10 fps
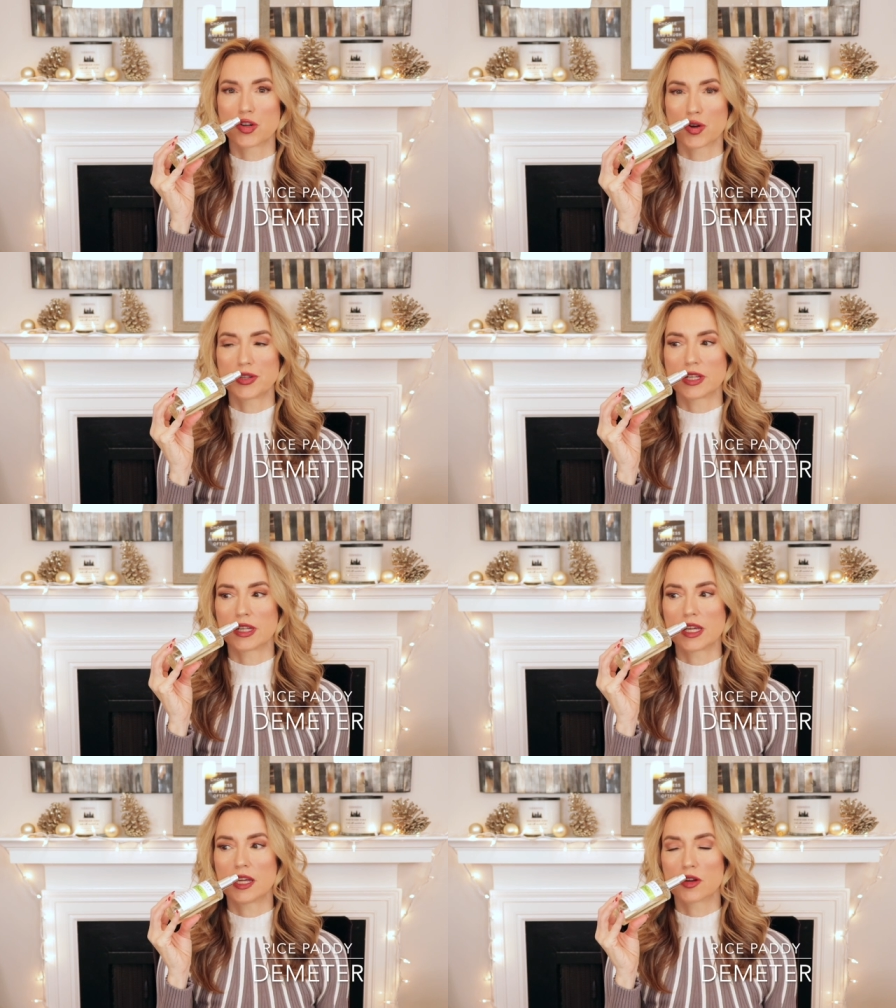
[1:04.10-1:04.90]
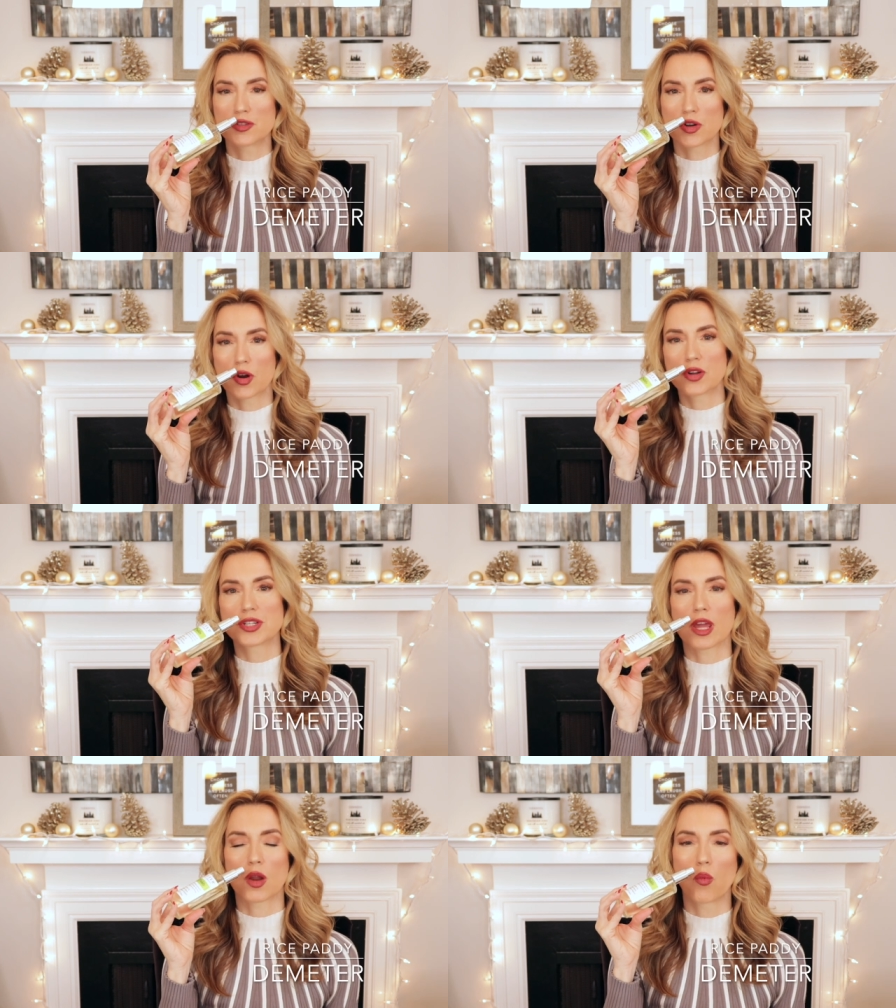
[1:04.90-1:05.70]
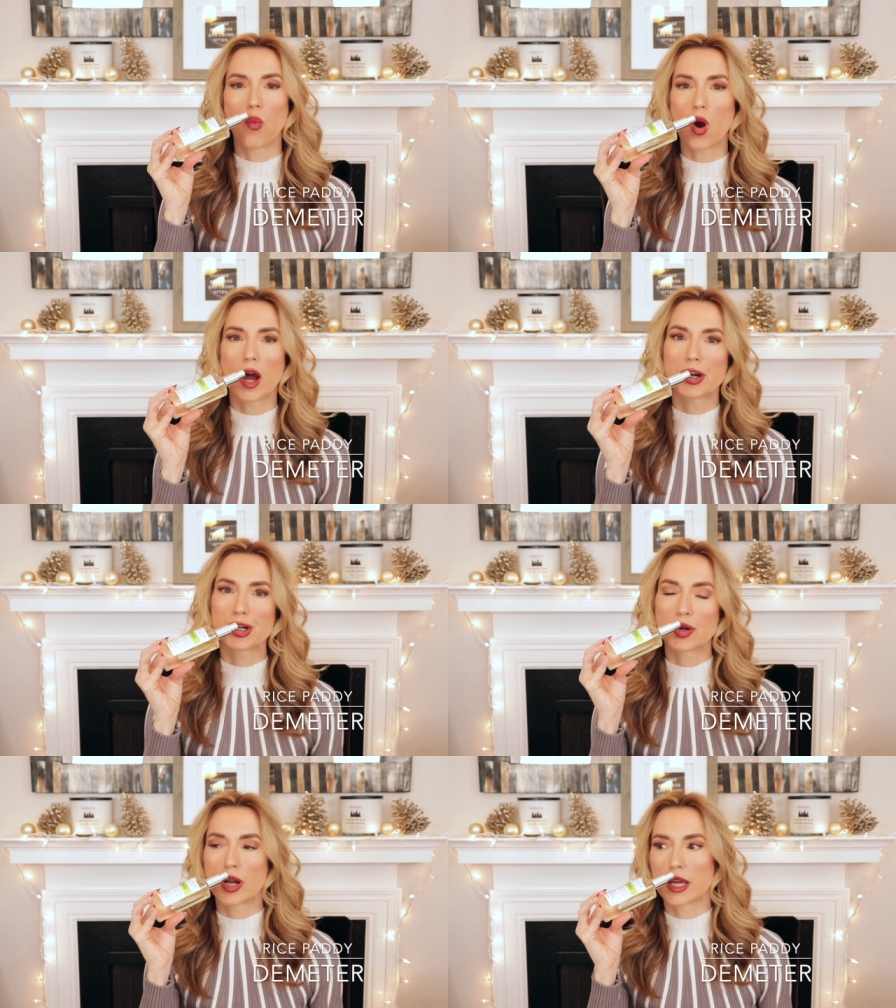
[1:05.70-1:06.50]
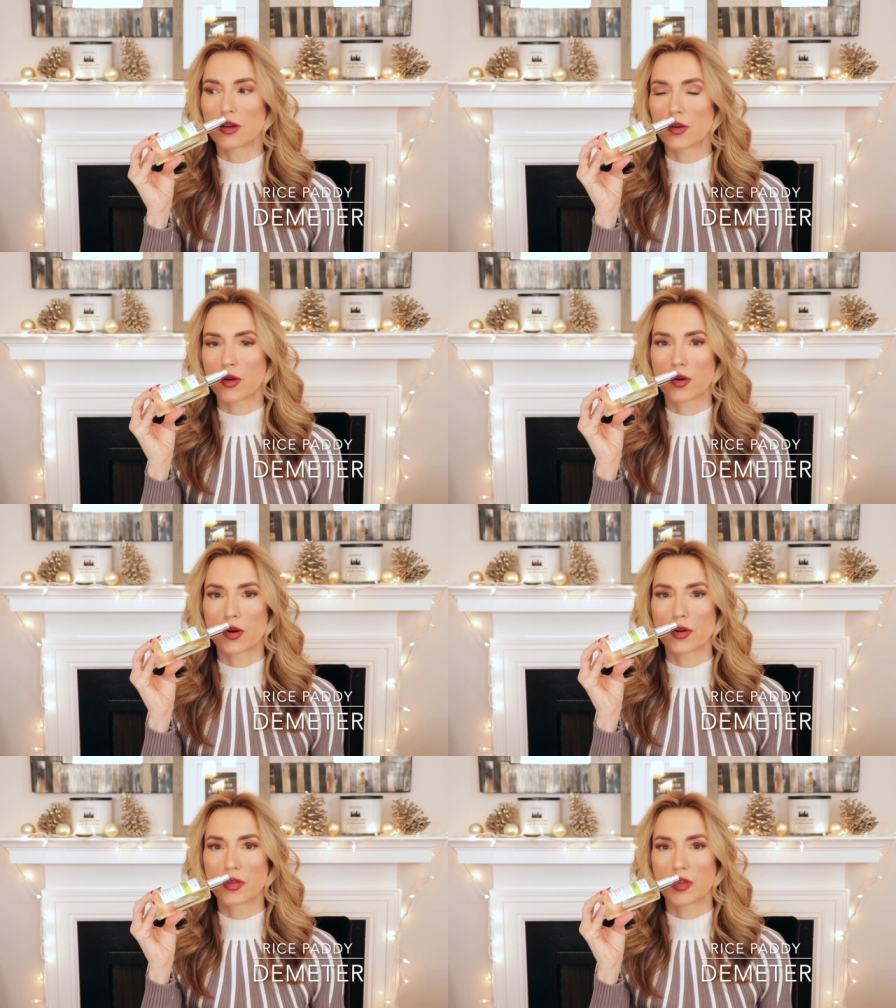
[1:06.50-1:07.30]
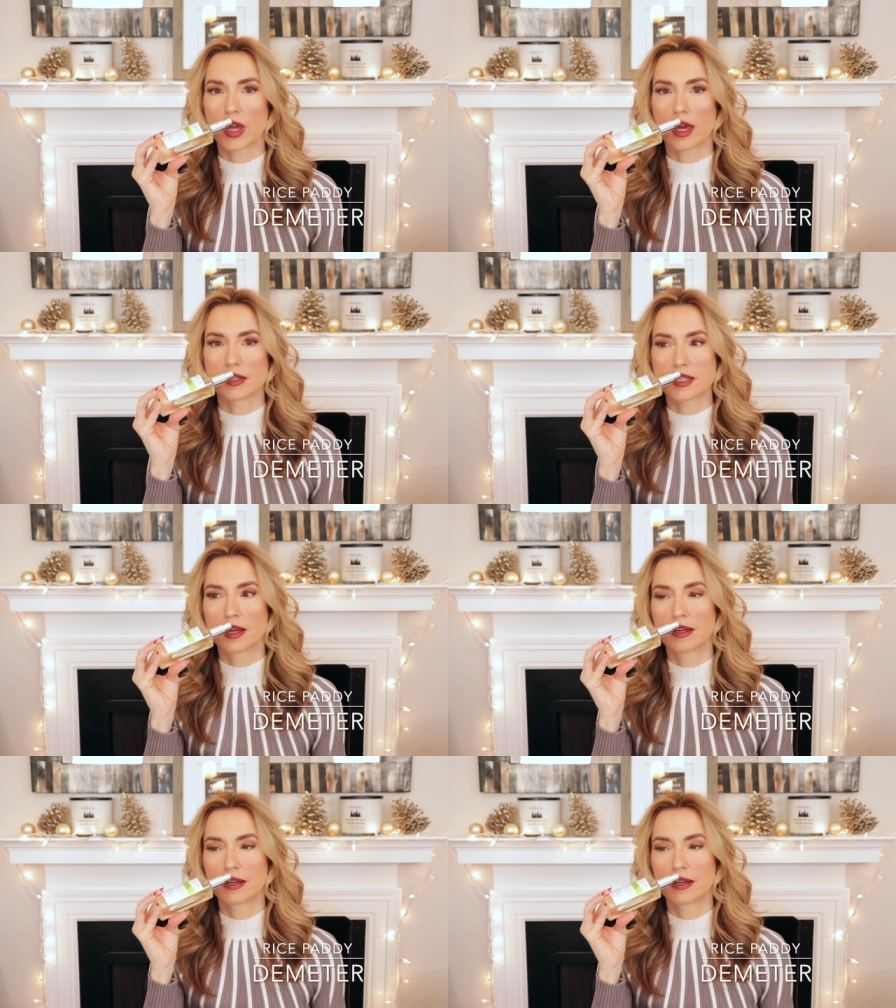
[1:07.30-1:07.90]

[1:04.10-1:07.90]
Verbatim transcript: dirt in here, dirt and water and earth and